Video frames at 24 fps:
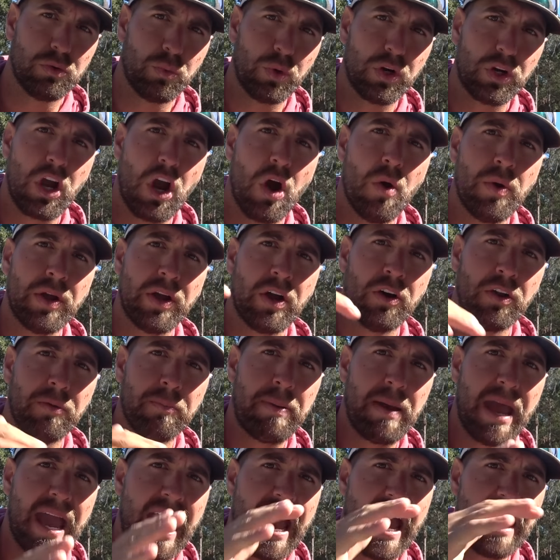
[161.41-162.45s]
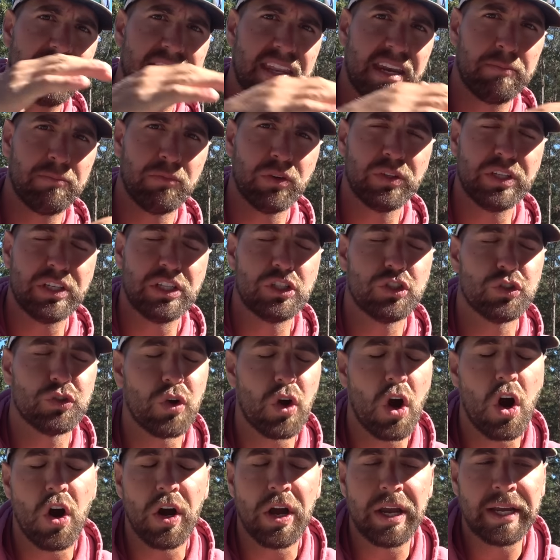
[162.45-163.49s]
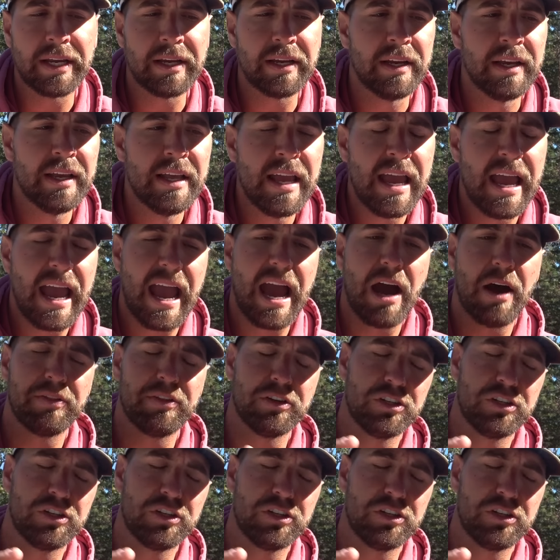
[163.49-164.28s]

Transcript: we're going on a path and I'm really drawing out.